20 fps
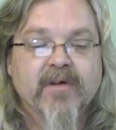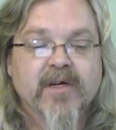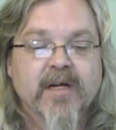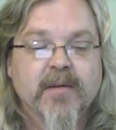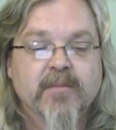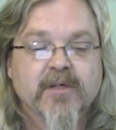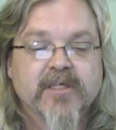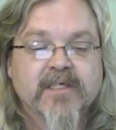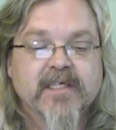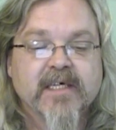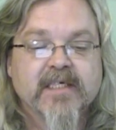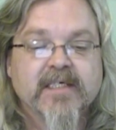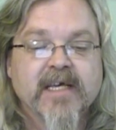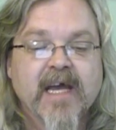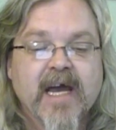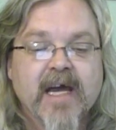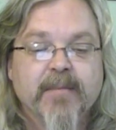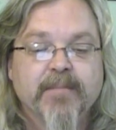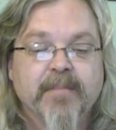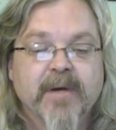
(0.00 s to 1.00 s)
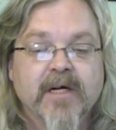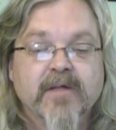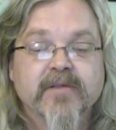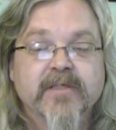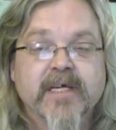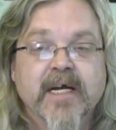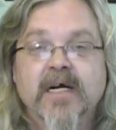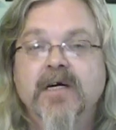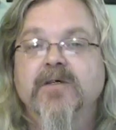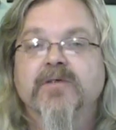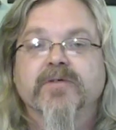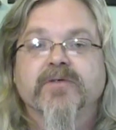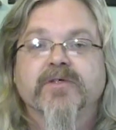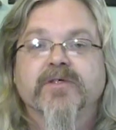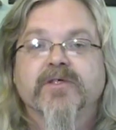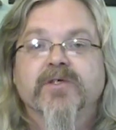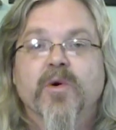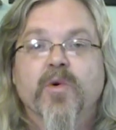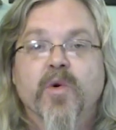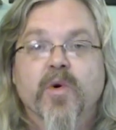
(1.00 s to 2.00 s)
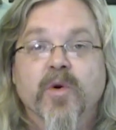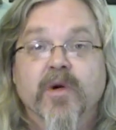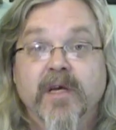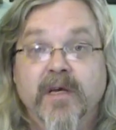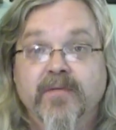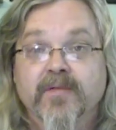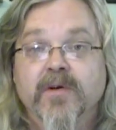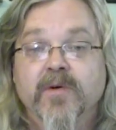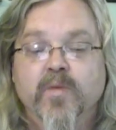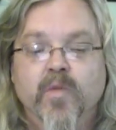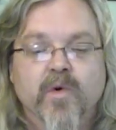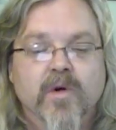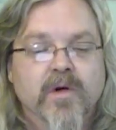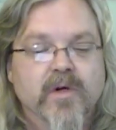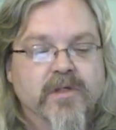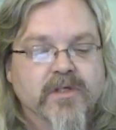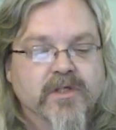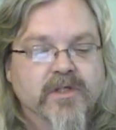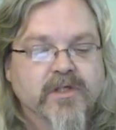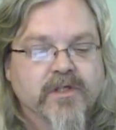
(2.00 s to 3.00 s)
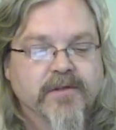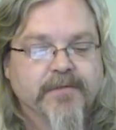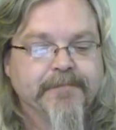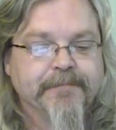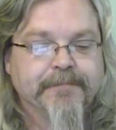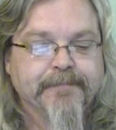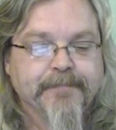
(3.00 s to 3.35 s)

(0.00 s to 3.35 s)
and number six had meltdowns, or even worse?